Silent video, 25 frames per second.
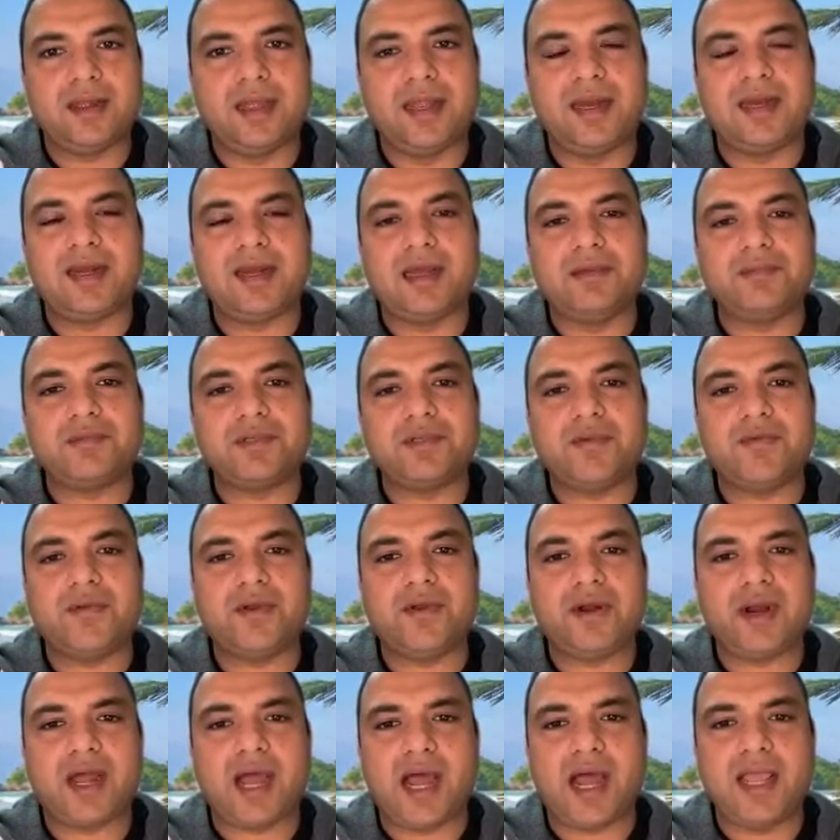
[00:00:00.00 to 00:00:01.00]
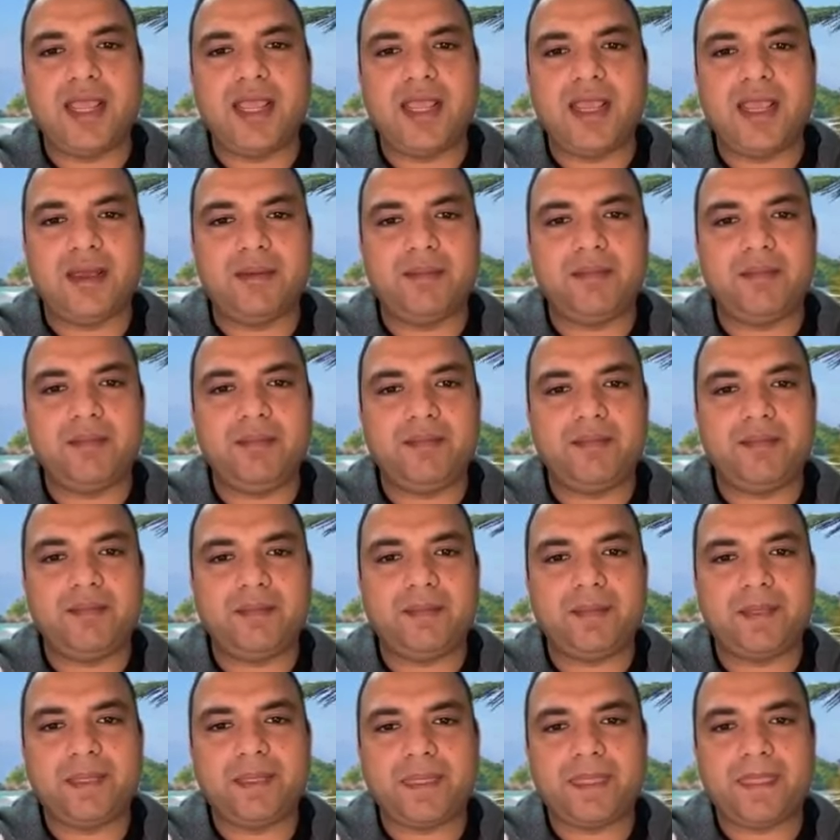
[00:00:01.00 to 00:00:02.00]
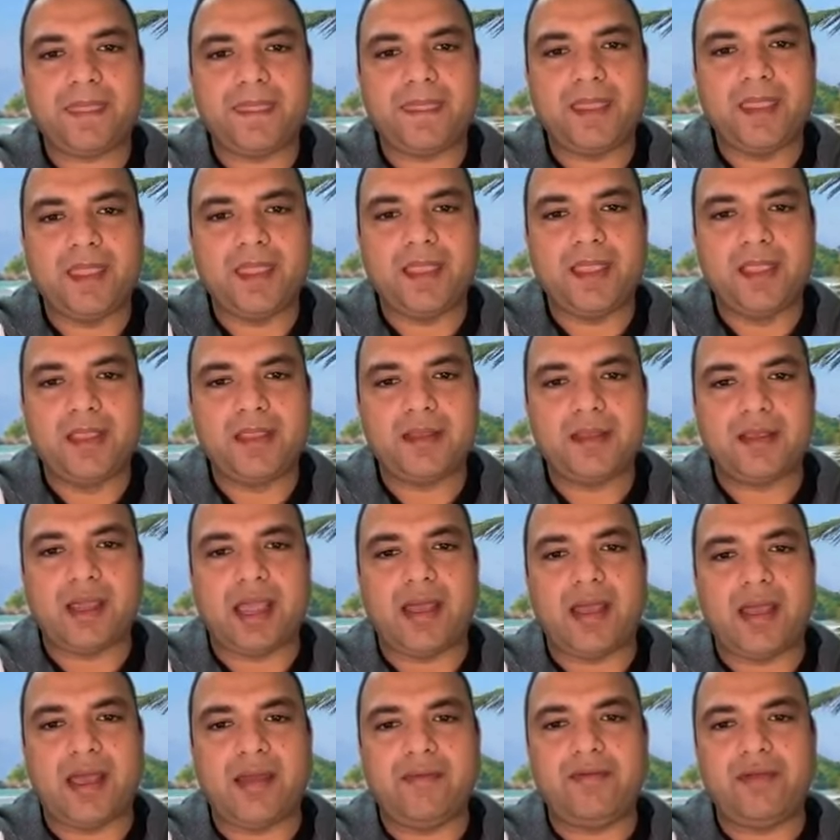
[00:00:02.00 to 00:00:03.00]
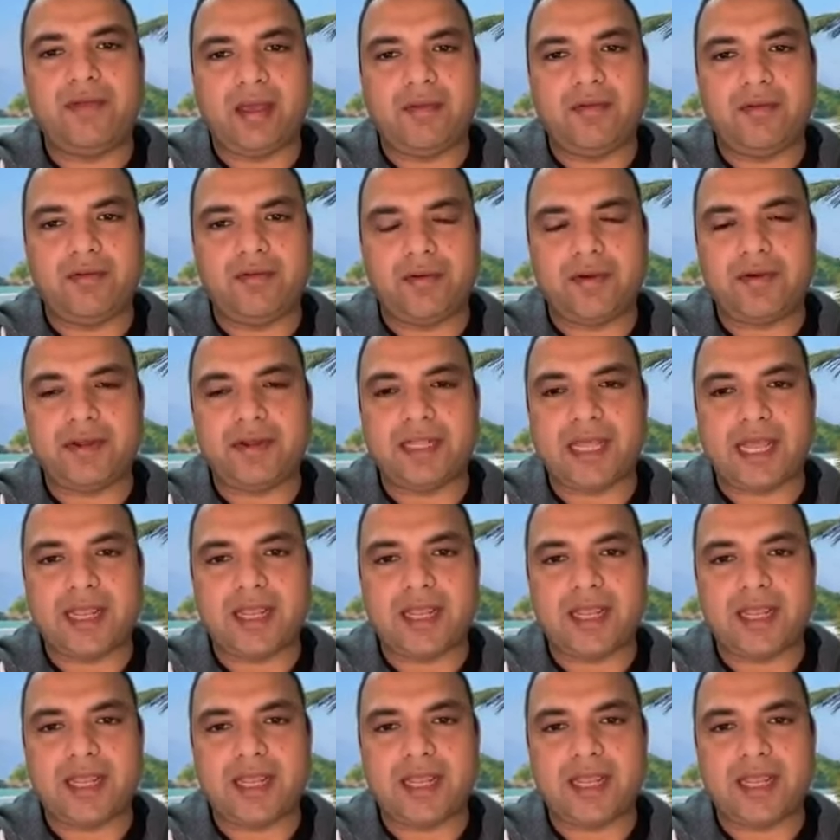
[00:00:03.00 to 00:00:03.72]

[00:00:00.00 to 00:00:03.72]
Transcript: In terms of your IAM, so have you worked with